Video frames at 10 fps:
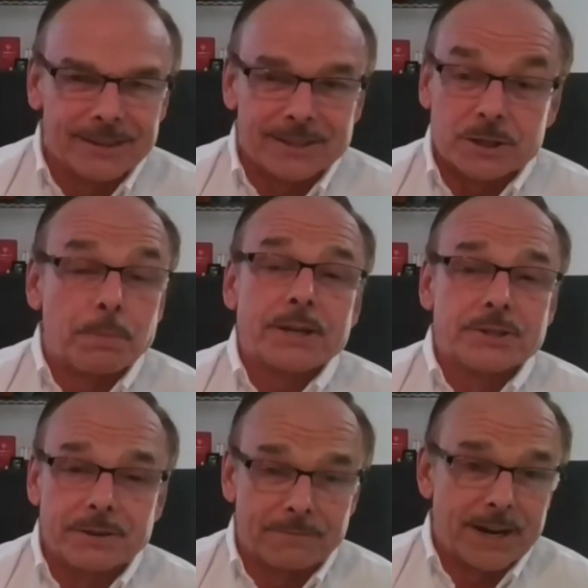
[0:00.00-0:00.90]
There's a bunch of
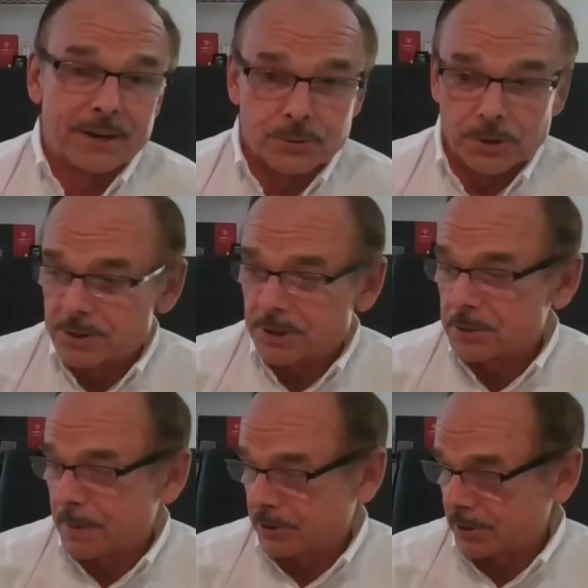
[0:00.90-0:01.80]
different Androids, and
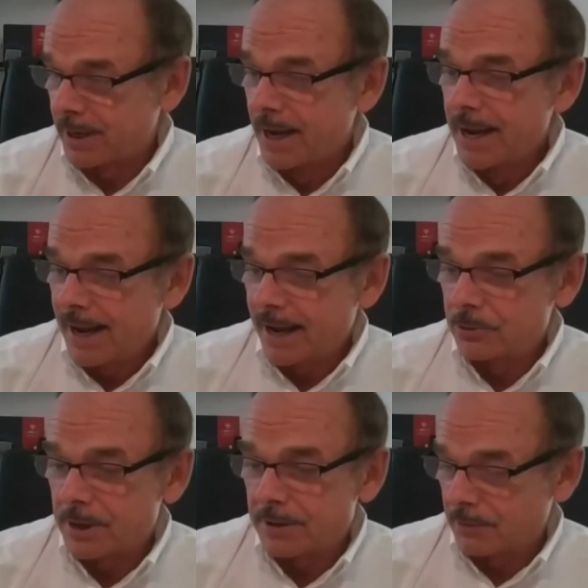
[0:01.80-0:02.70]
especially
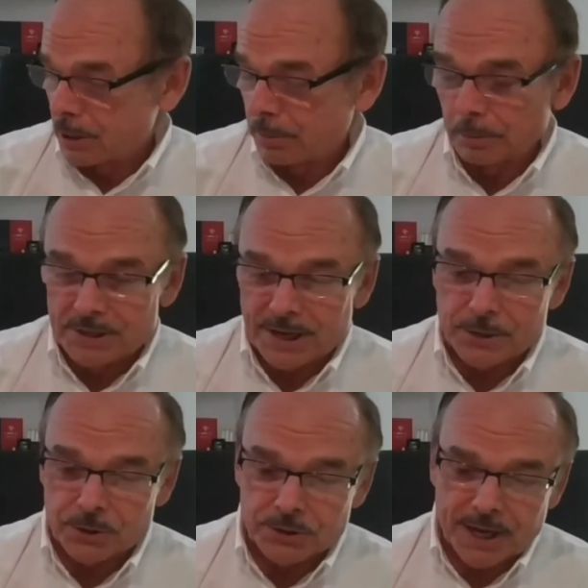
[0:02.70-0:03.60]
Android different
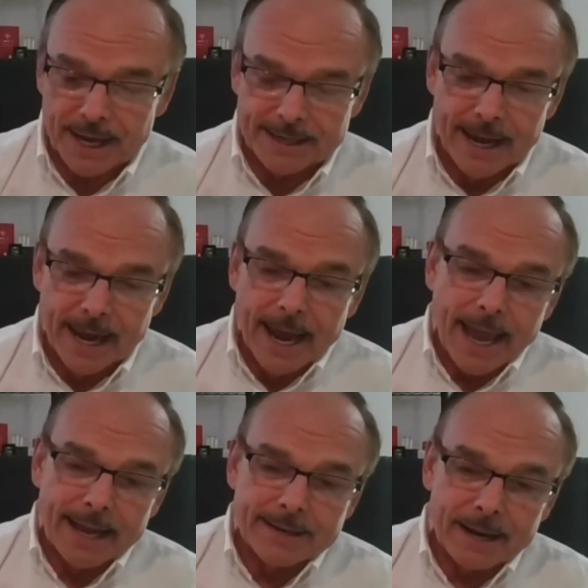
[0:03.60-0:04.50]
implementations, and
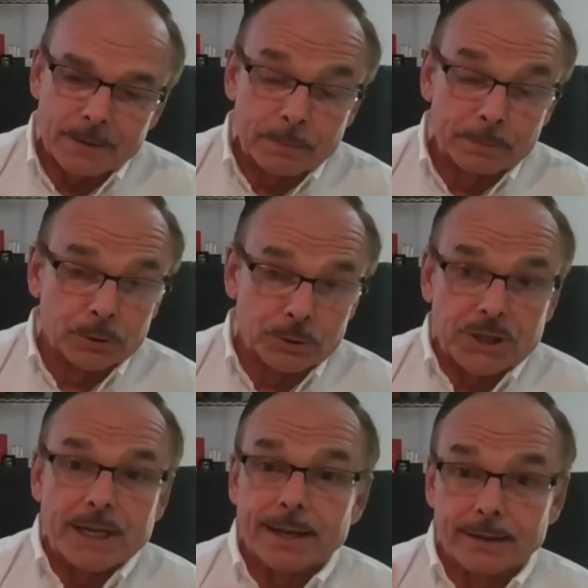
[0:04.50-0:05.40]
and and people are
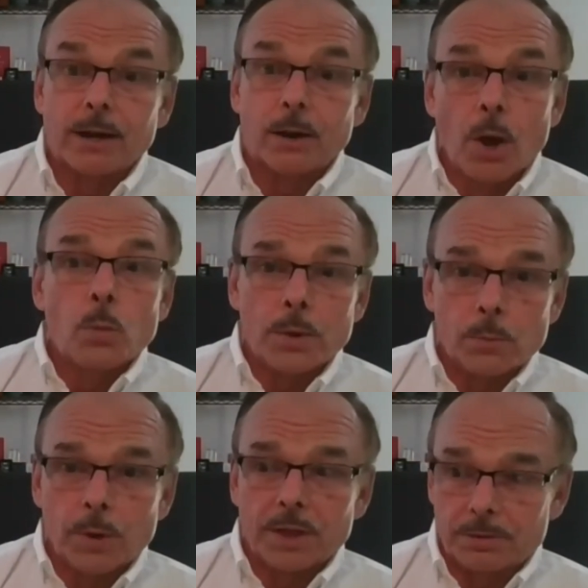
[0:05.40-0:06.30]
seeing, you know, with
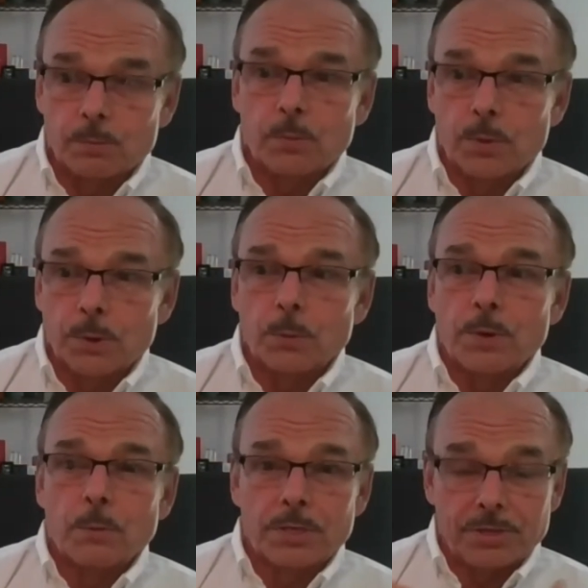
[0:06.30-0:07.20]
with
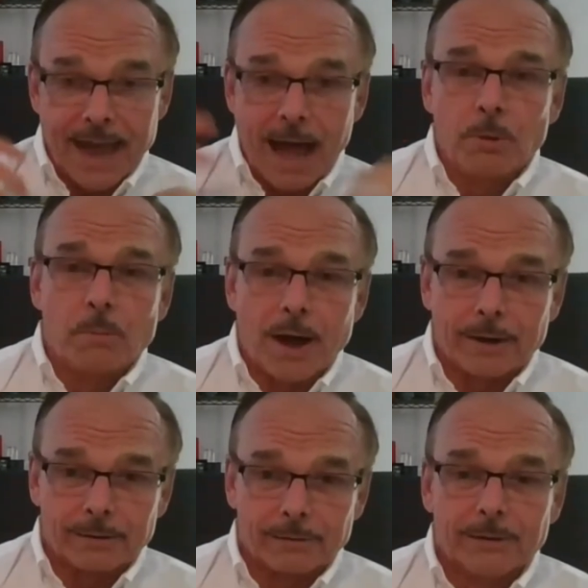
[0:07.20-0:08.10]
with the Apple
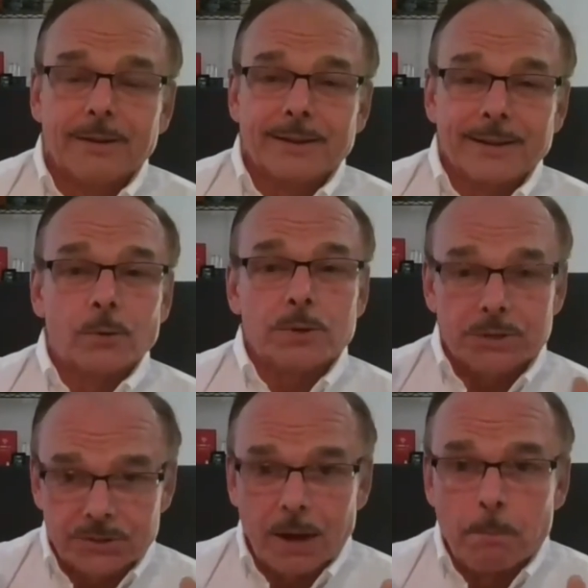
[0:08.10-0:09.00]
model, you know,
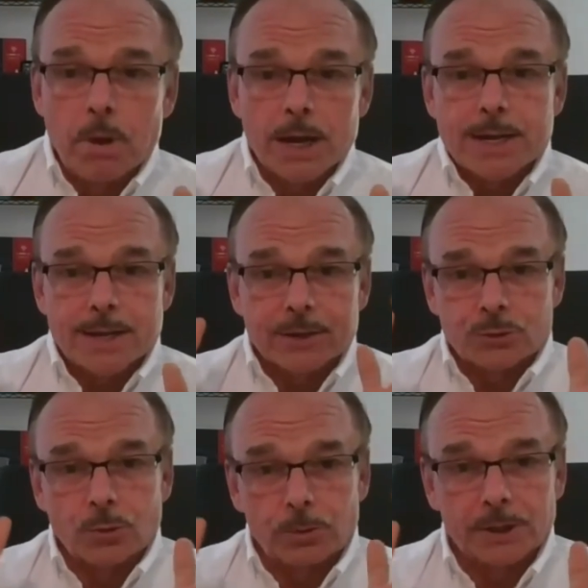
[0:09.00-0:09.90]
somebody
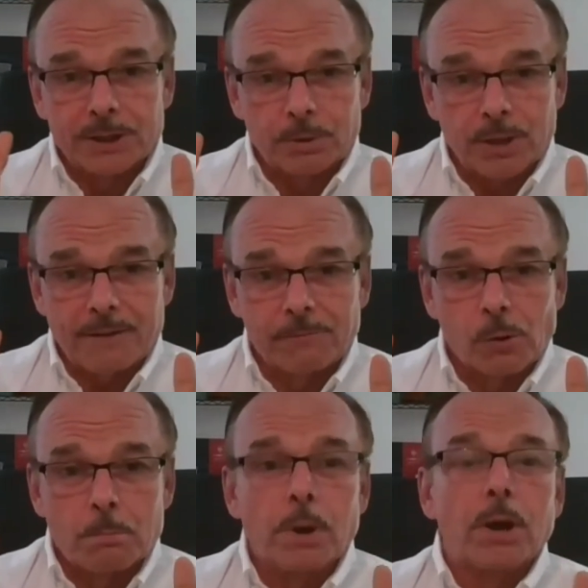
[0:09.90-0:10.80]
controlling the platform,
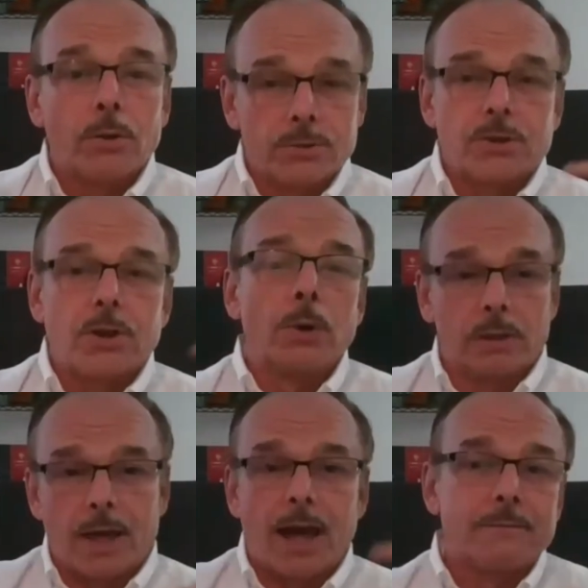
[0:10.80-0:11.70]
but also a
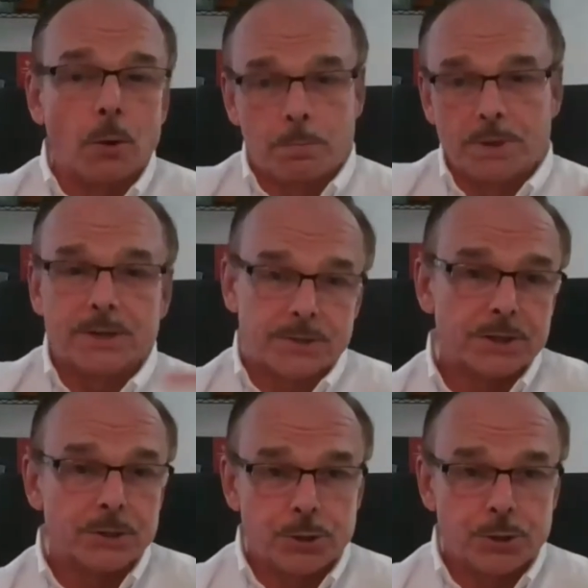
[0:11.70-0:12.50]
lot of openness, and